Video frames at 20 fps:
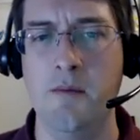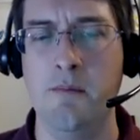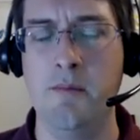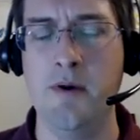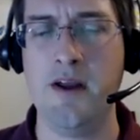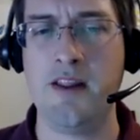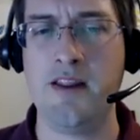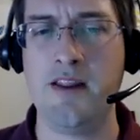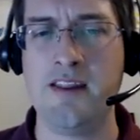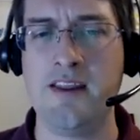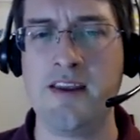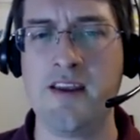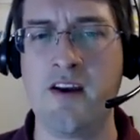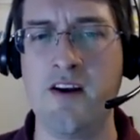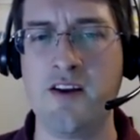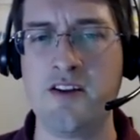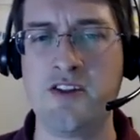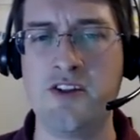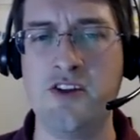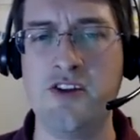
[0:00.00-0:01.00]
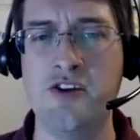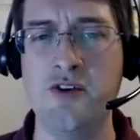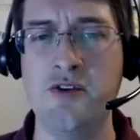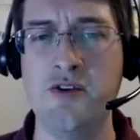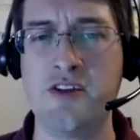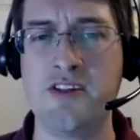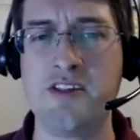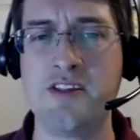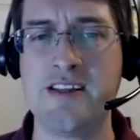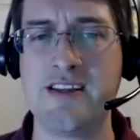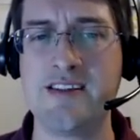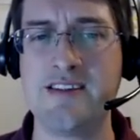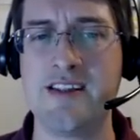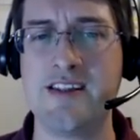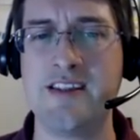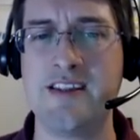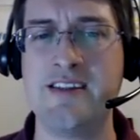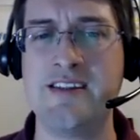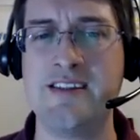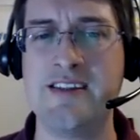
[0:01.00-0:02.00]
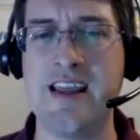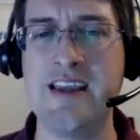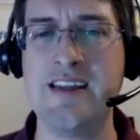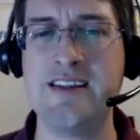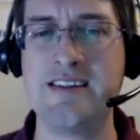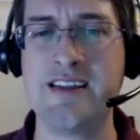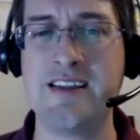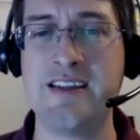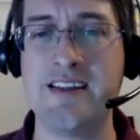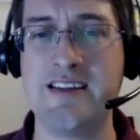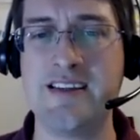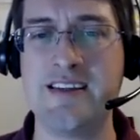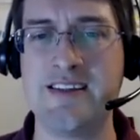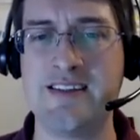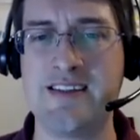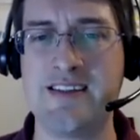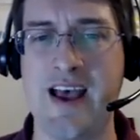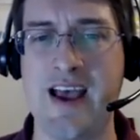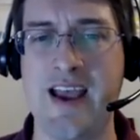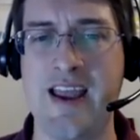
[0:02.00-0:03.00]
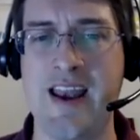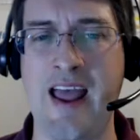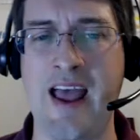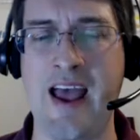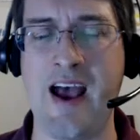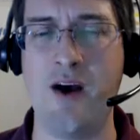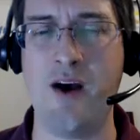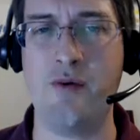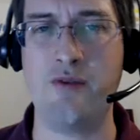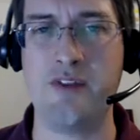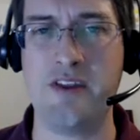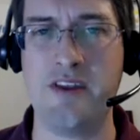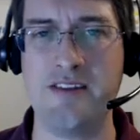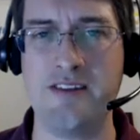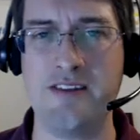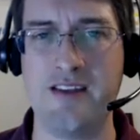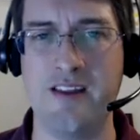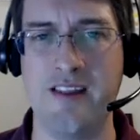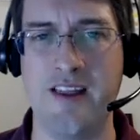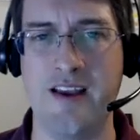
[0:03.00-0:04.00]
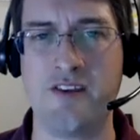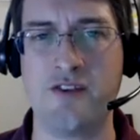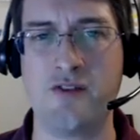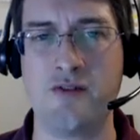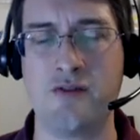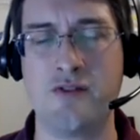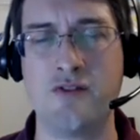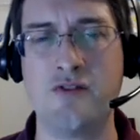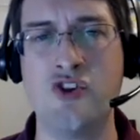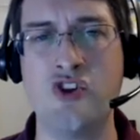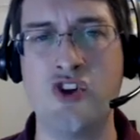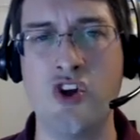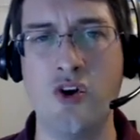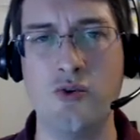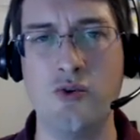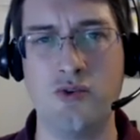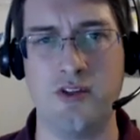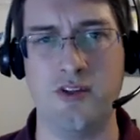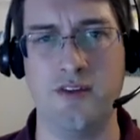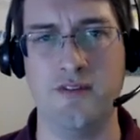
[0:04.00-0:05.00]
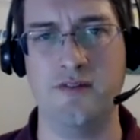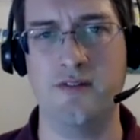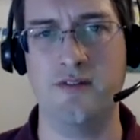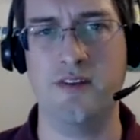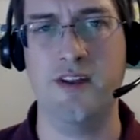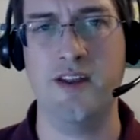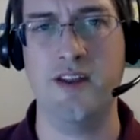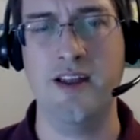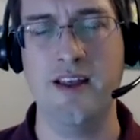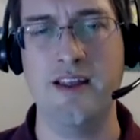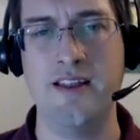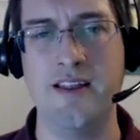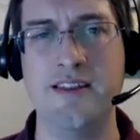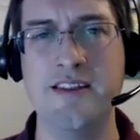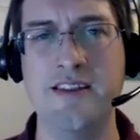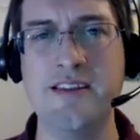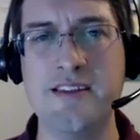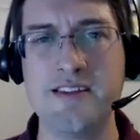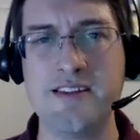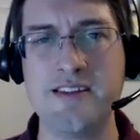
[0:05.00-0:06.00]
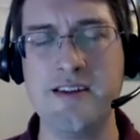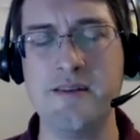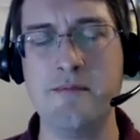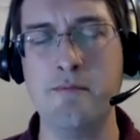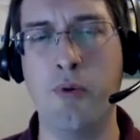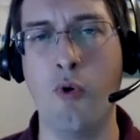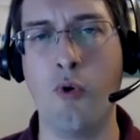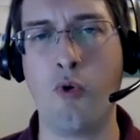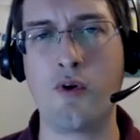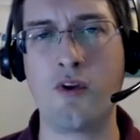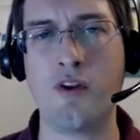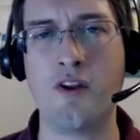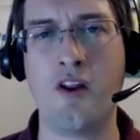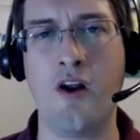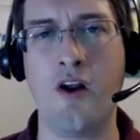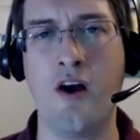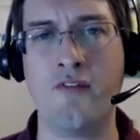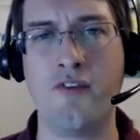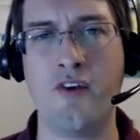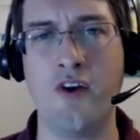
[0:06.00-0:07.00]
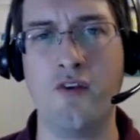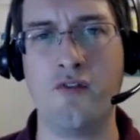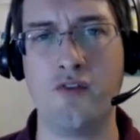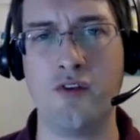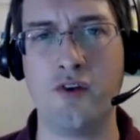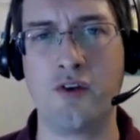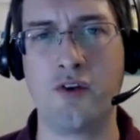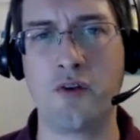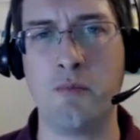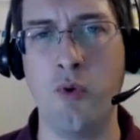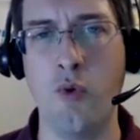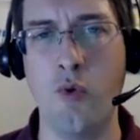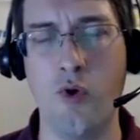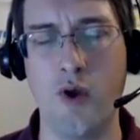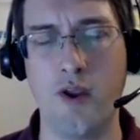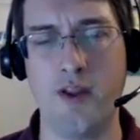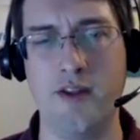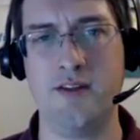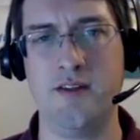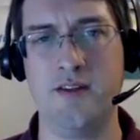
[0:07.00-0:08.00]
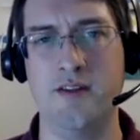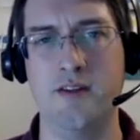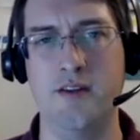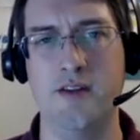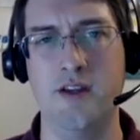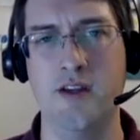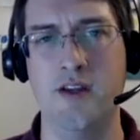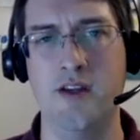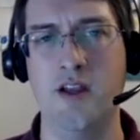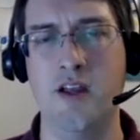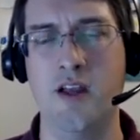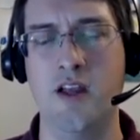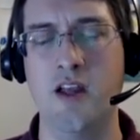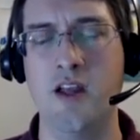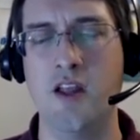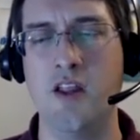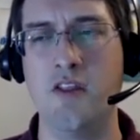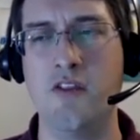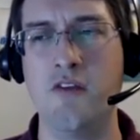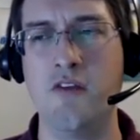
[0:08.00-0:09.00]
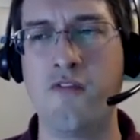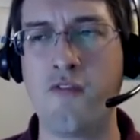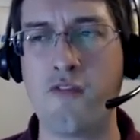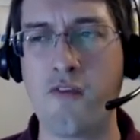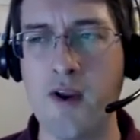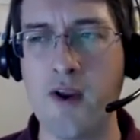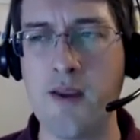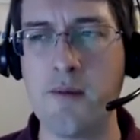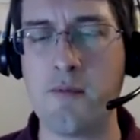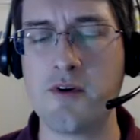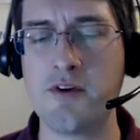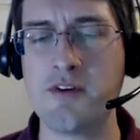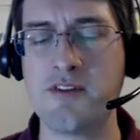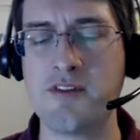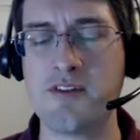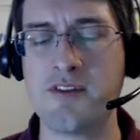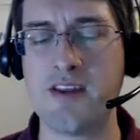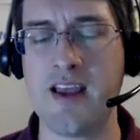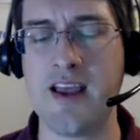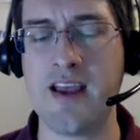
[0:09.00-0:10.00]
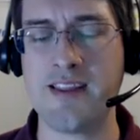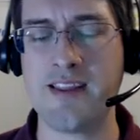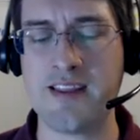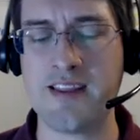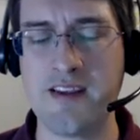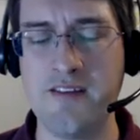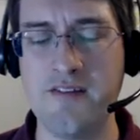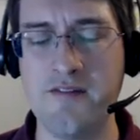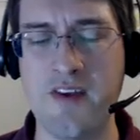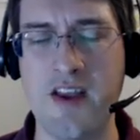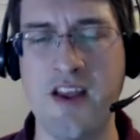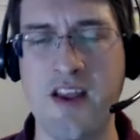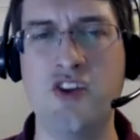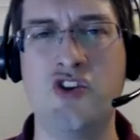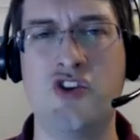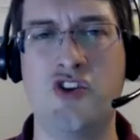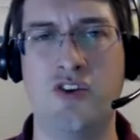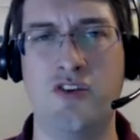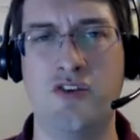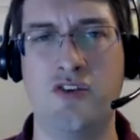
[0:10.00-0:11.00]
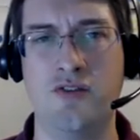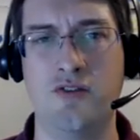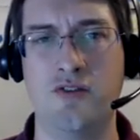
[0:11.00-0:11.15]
But the Constitution says that the states get to decide how these electors are chosen. This is an important and often overlooked point. The framers at the convention